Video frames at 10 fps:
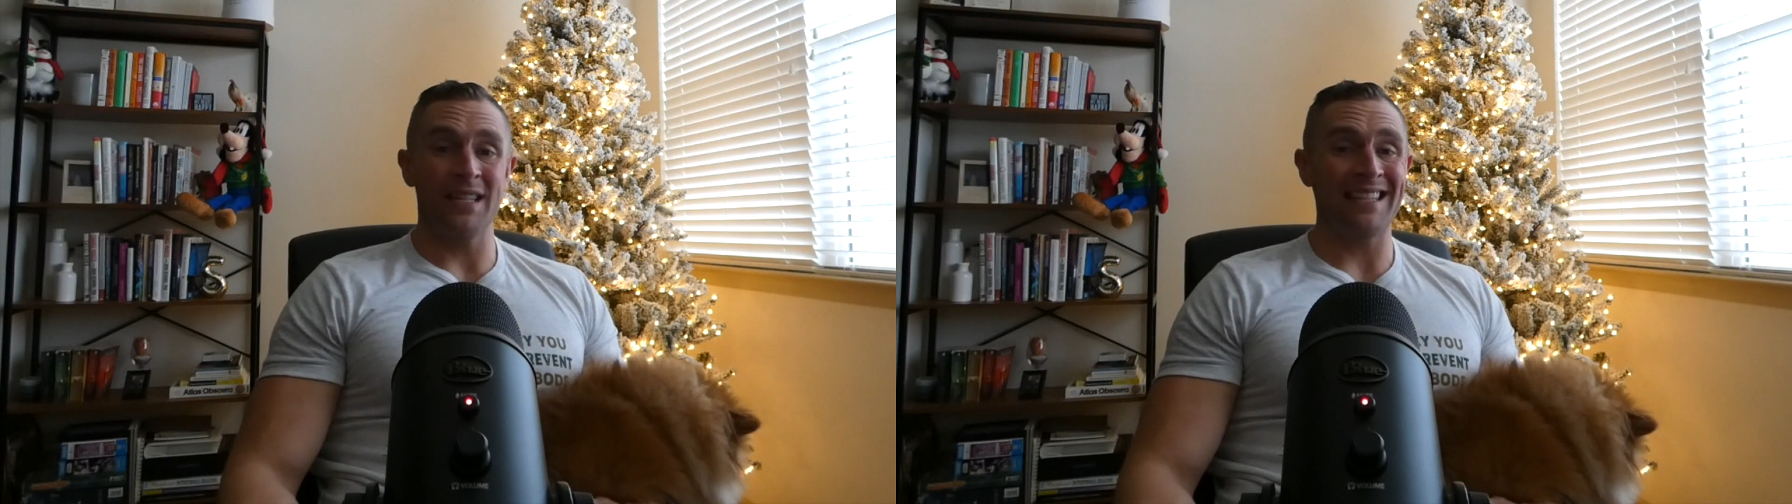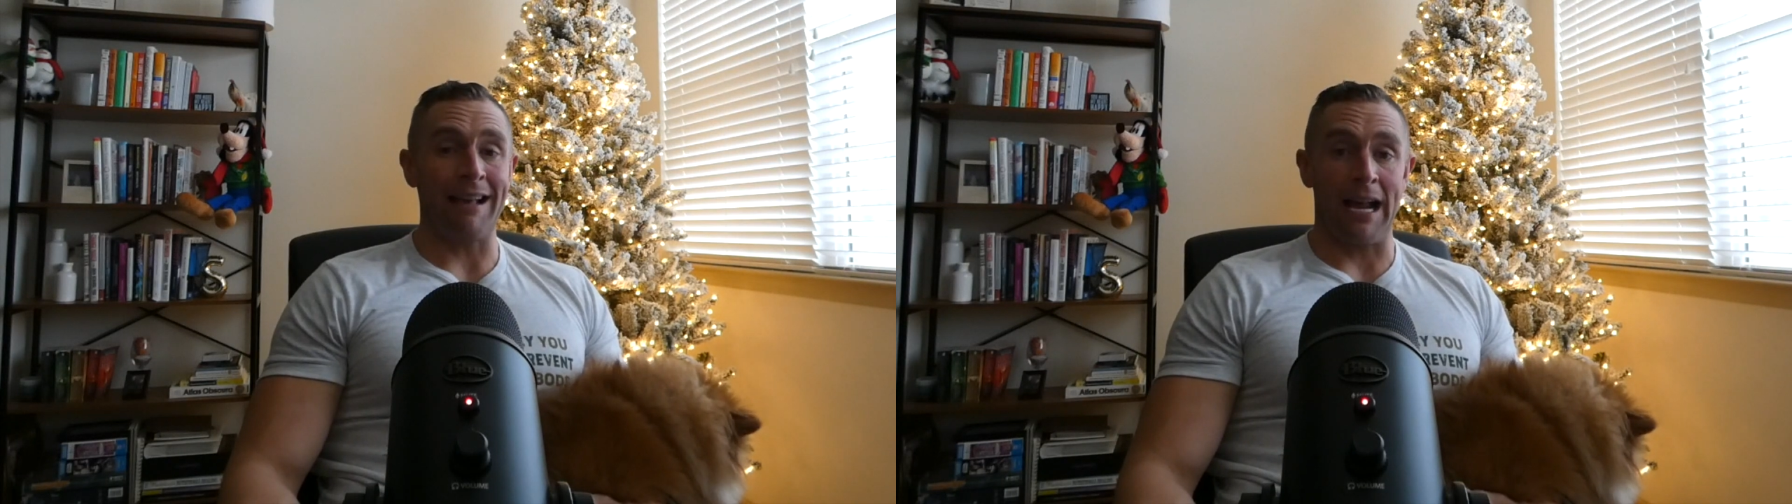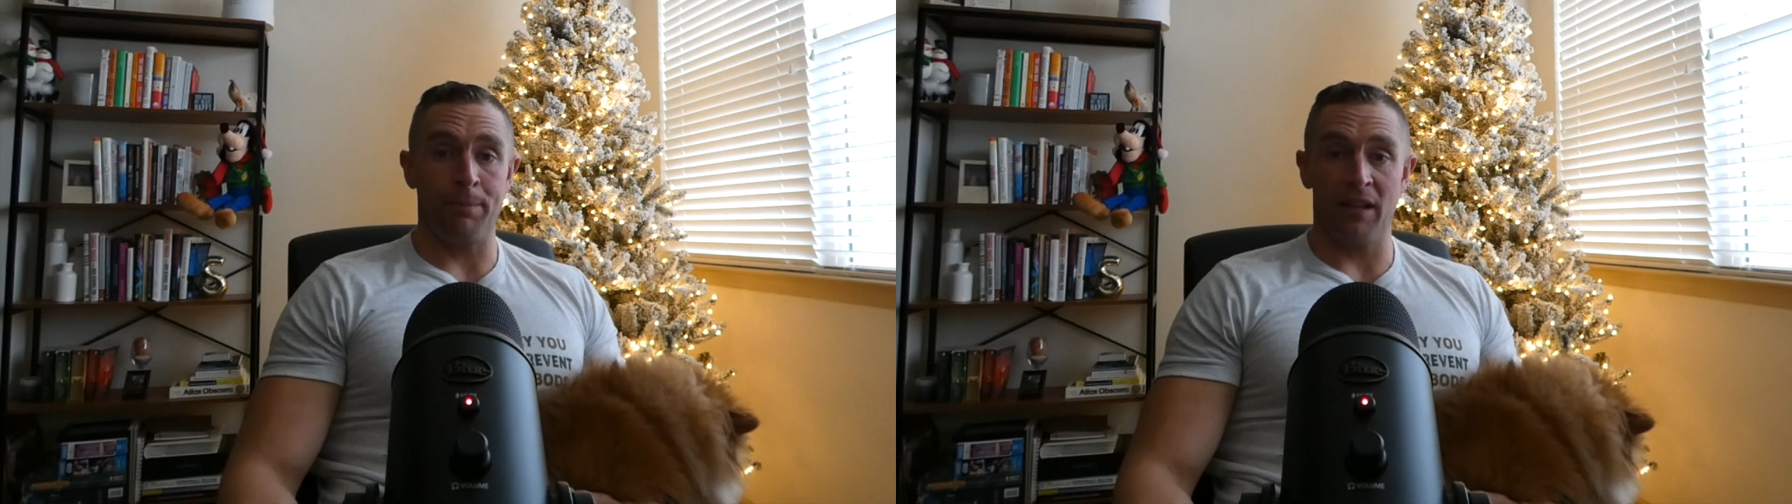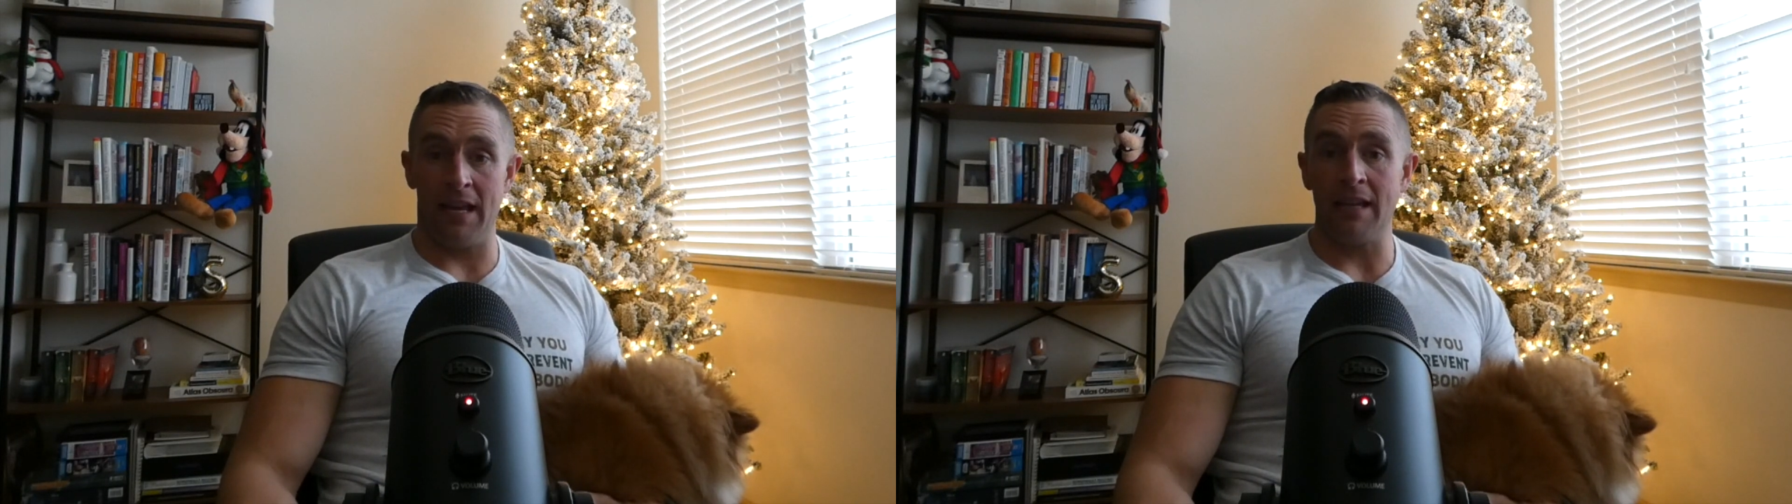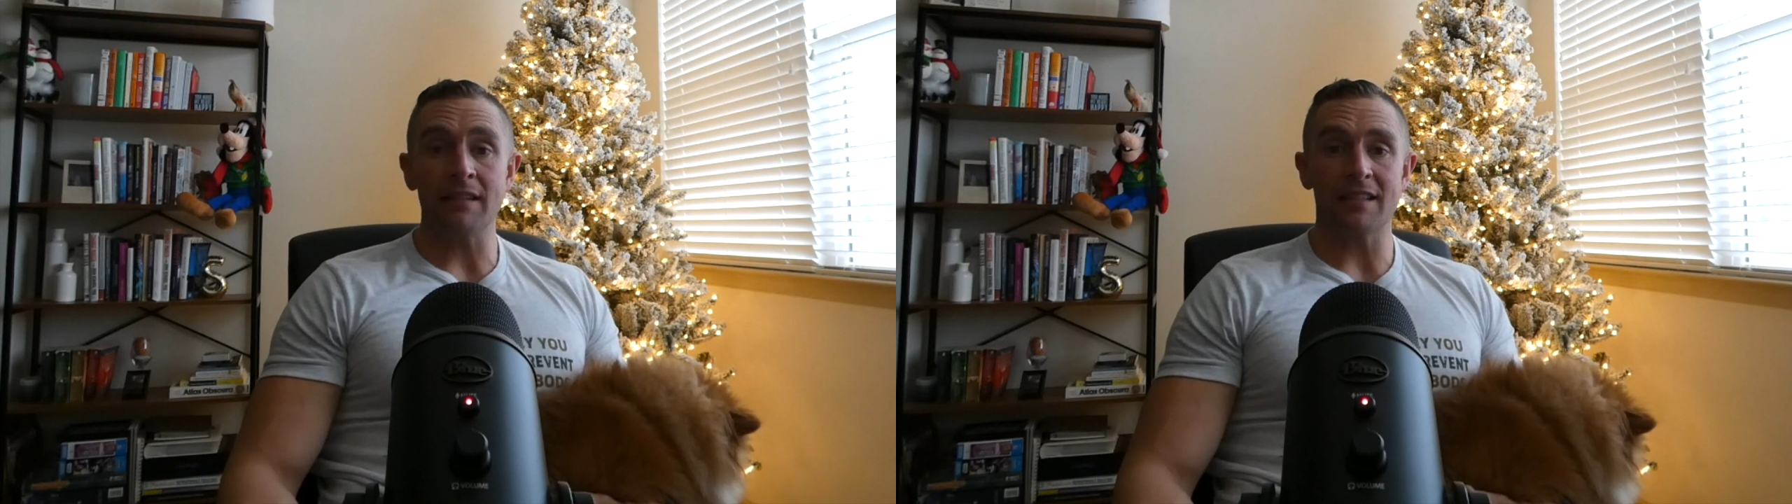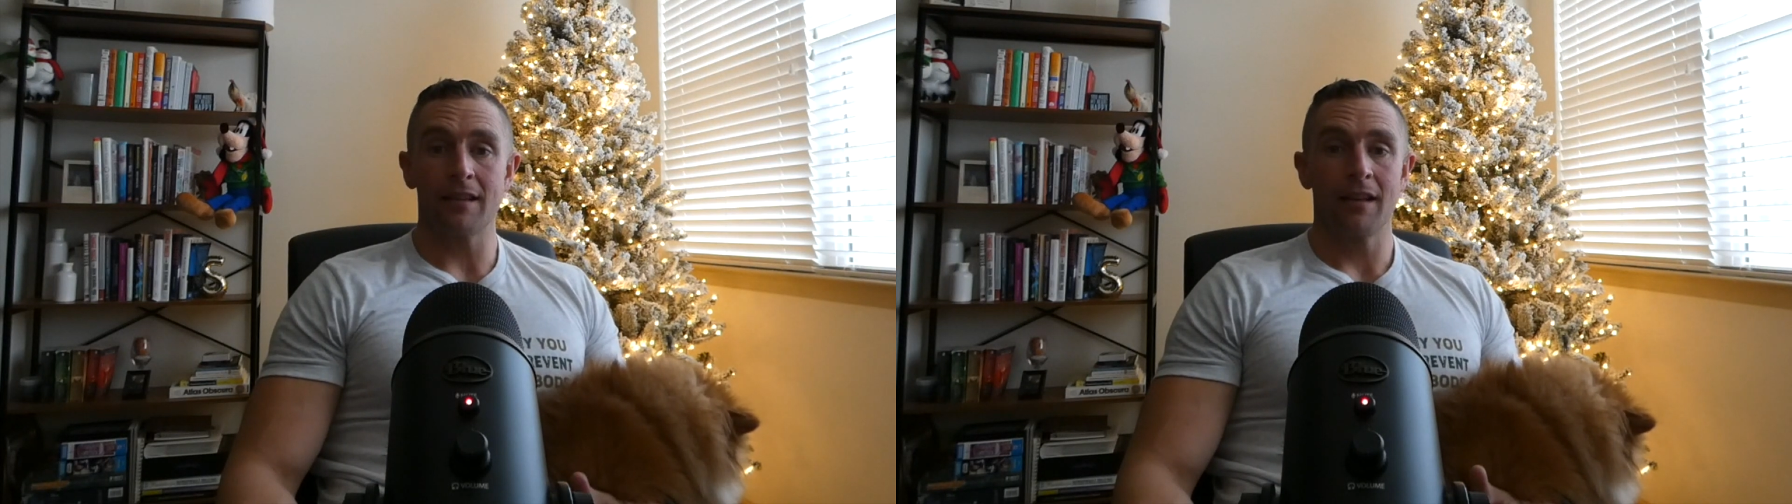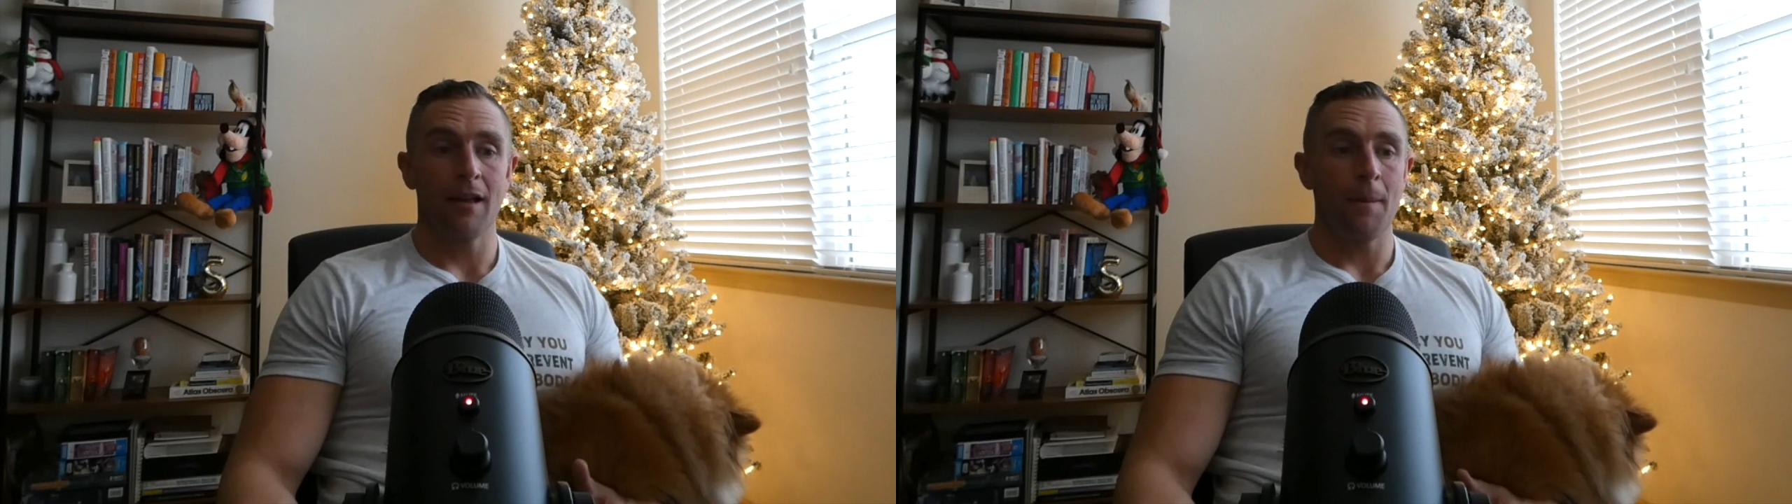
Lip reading: side planks.